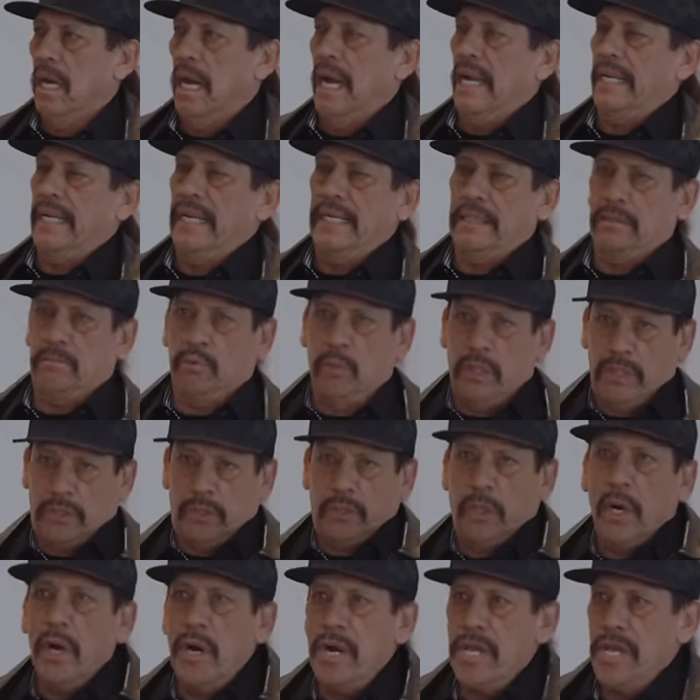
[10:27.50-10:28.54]
I got,
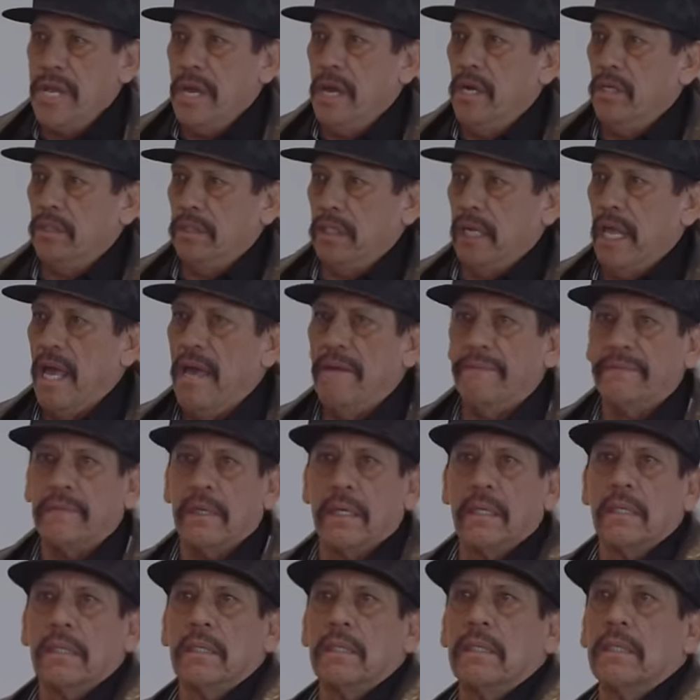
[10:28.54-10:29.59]
30 years left?
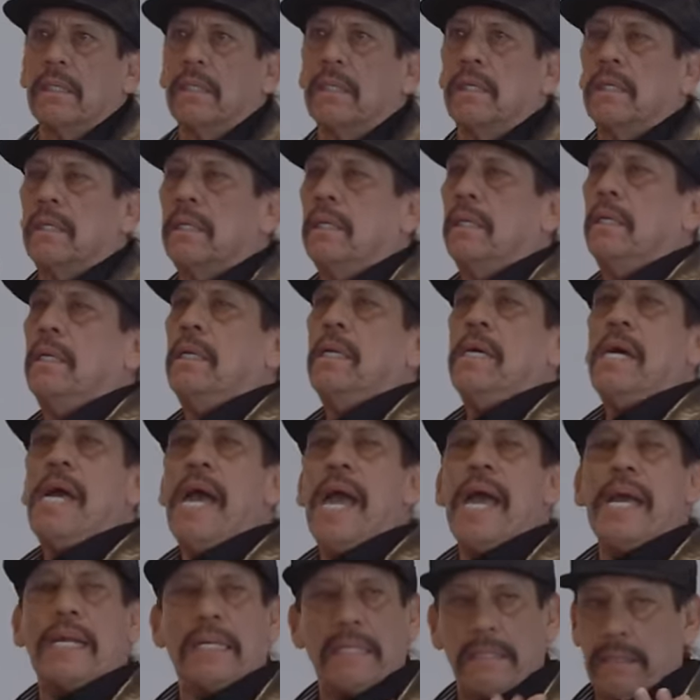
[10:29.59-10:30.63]
Yeah.
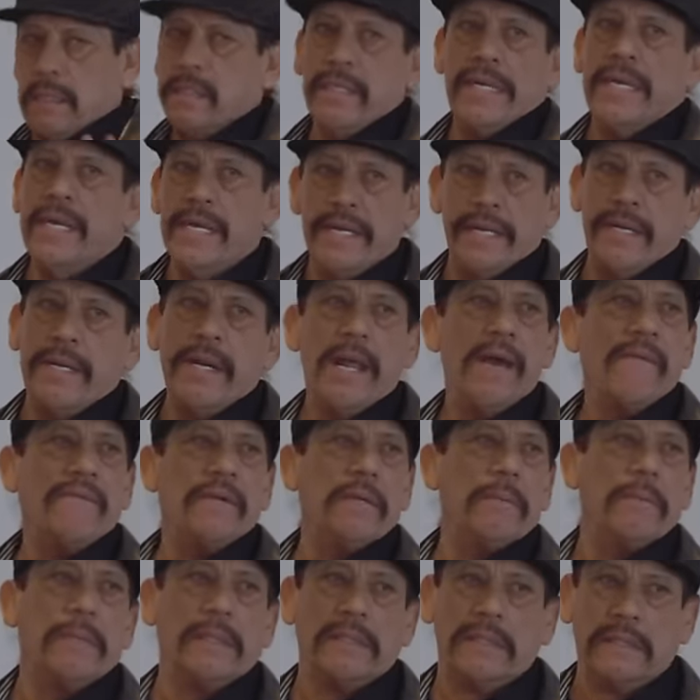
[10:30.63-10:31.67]
And
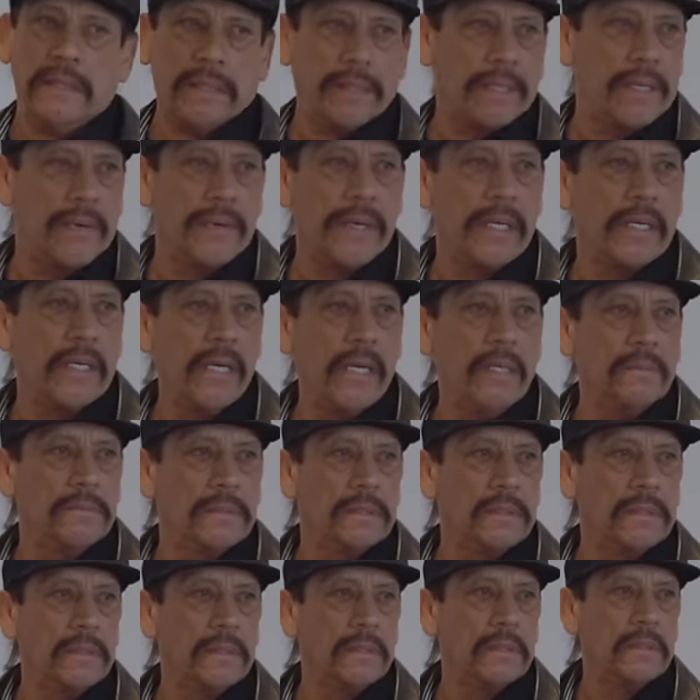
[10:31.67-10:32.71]
inevitably, say, here he
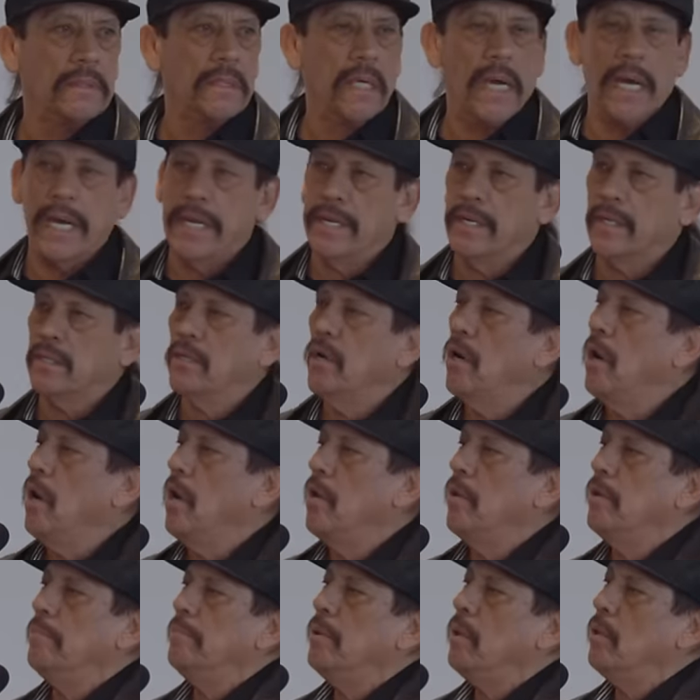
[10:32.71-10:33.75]
comes. I had a
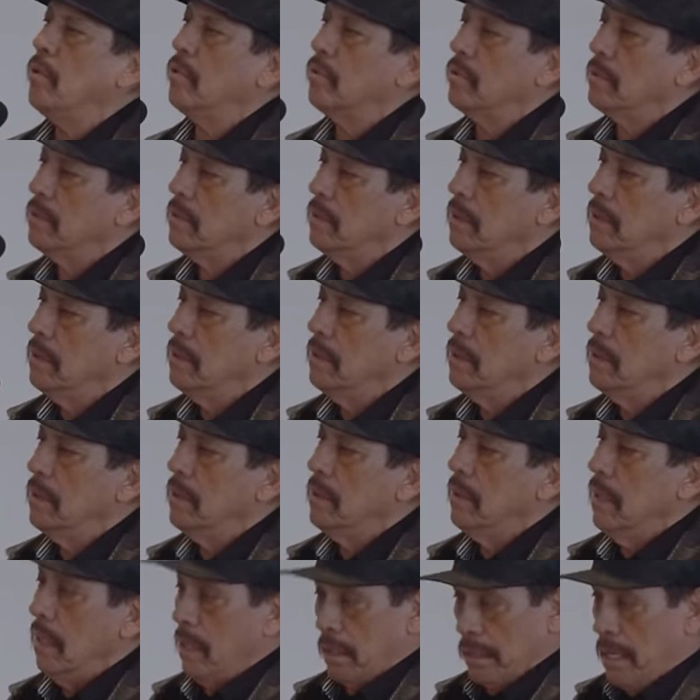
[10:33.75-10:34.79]
car, a boat,
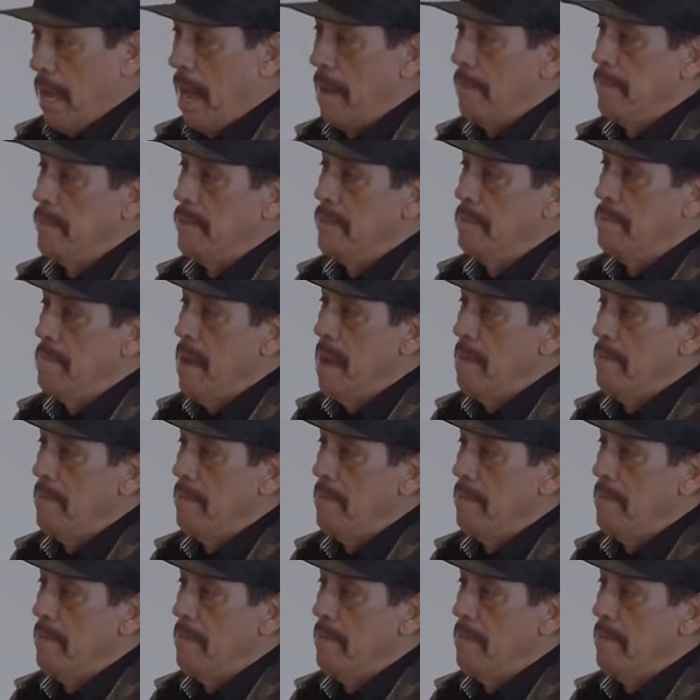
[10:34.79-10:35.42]
a cabin in